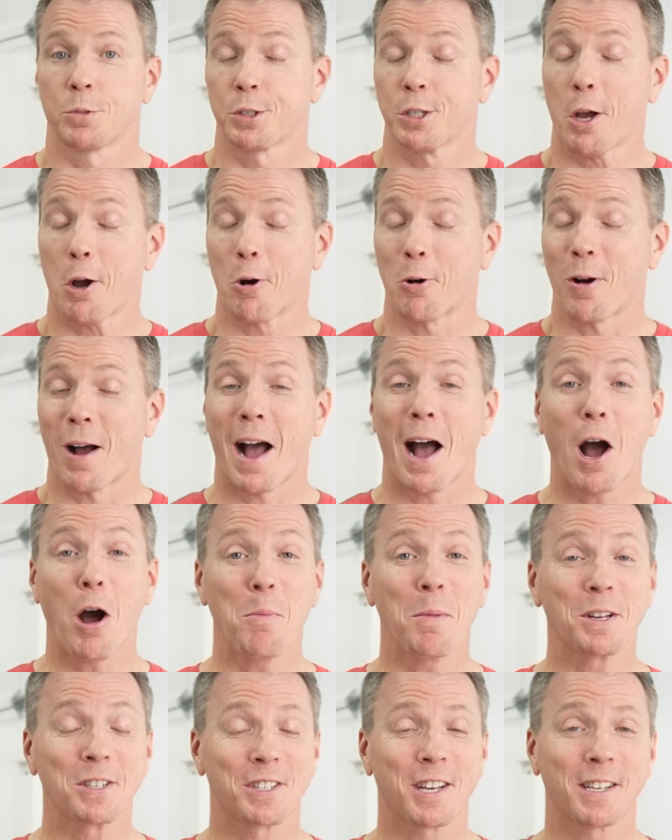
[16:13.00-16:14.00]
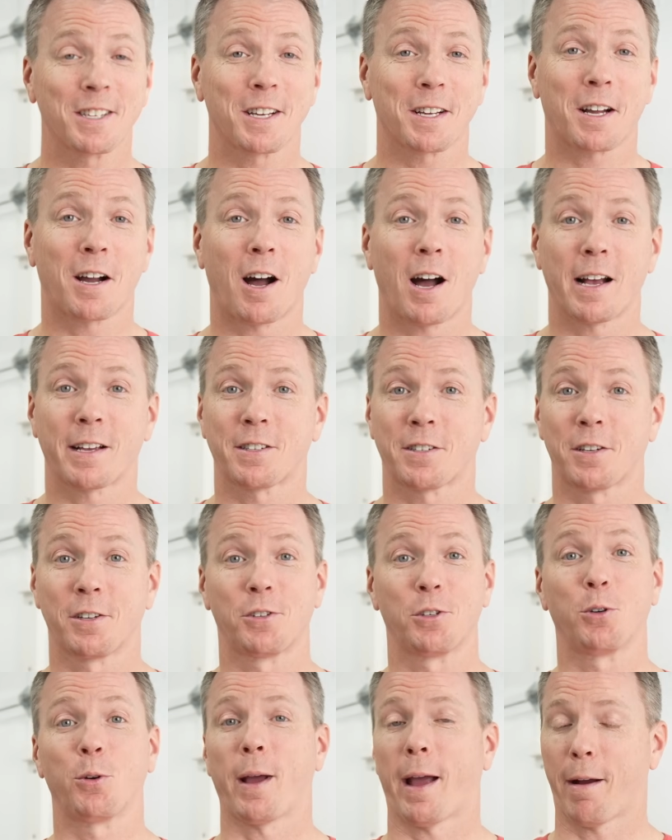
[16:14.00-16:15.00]
So how much does it cost to
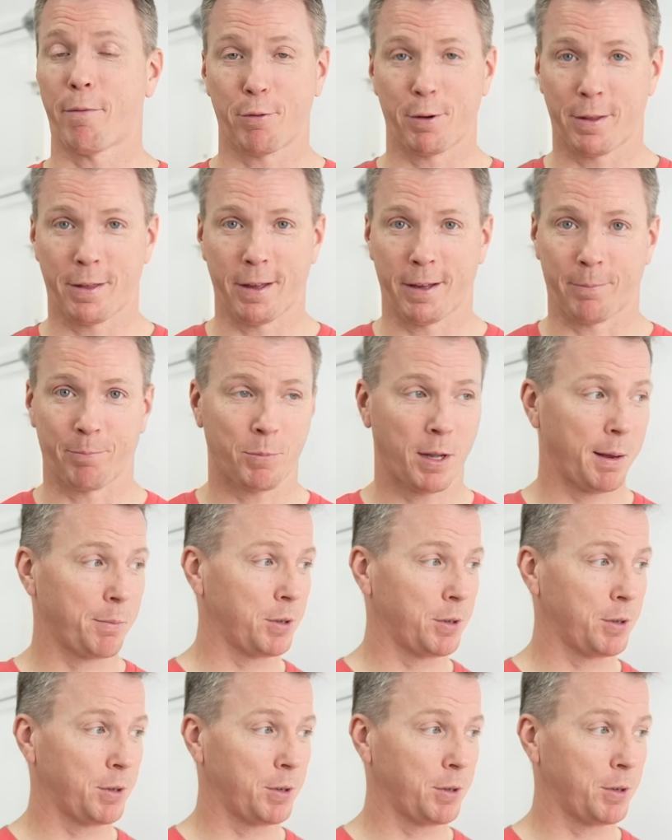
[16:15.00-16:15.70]
do everything? I'm